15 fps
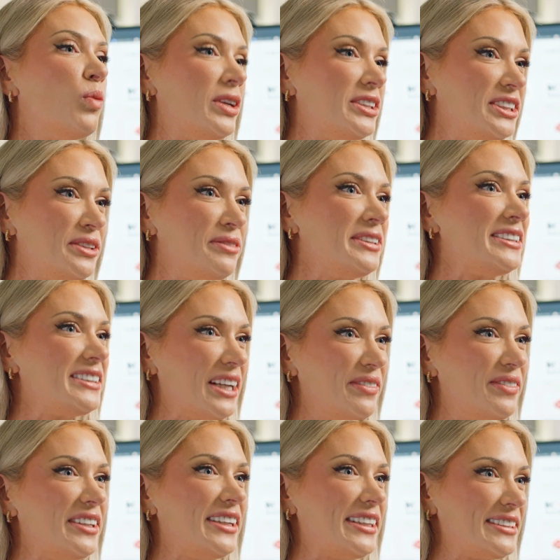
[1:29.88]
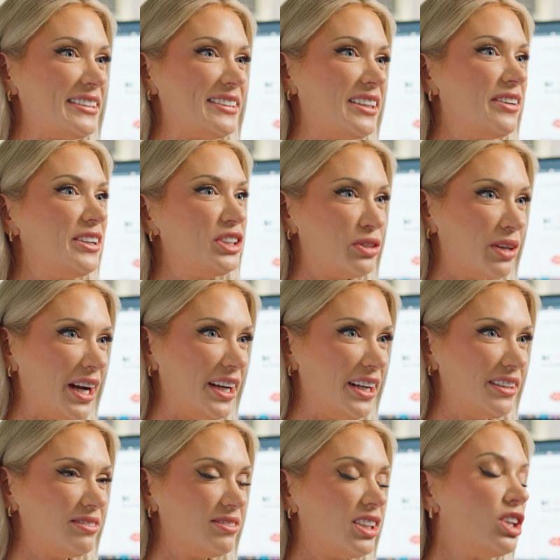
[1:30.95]
Once you've received the necessary
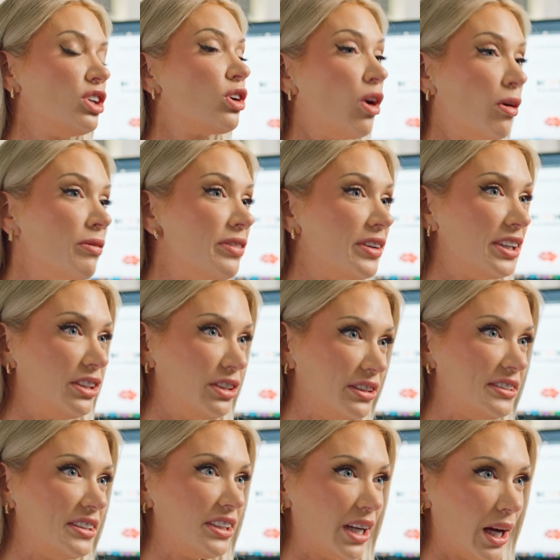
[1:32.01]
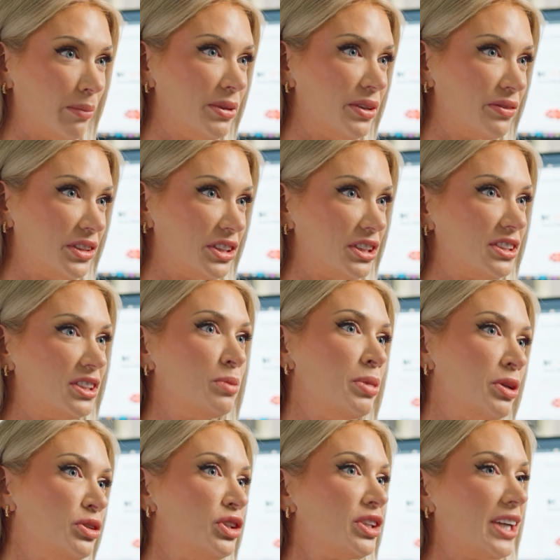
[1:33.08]
training and are confident using cabinet vision to
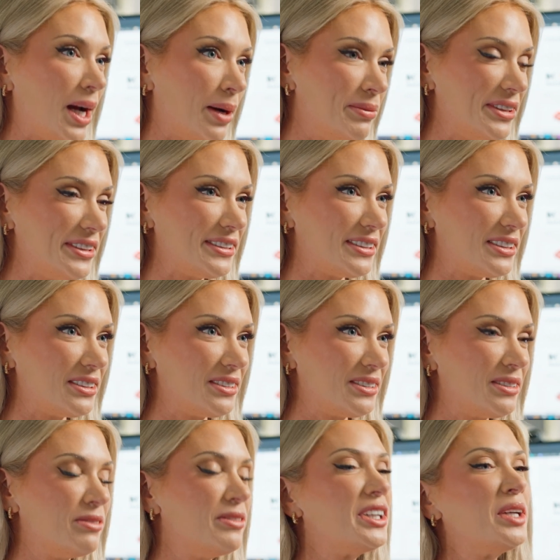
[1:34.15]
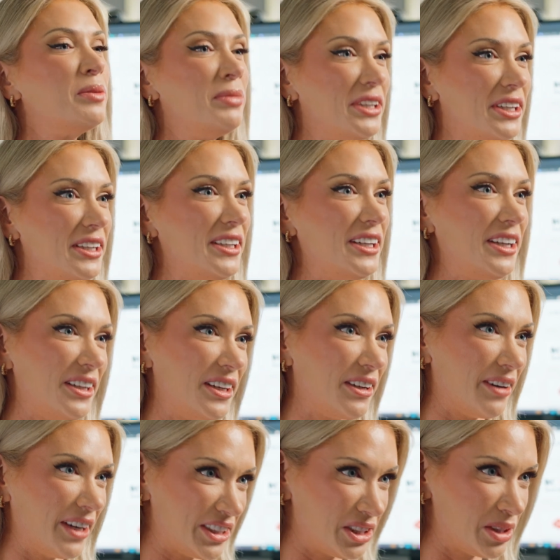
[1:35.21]
build your cabinets, we can begin the
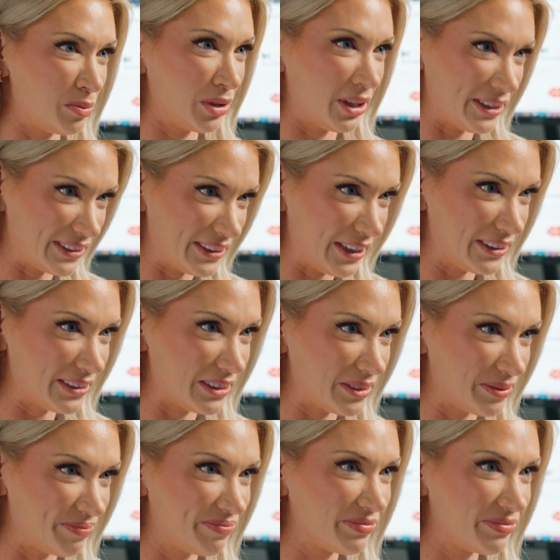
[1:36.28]
integration process.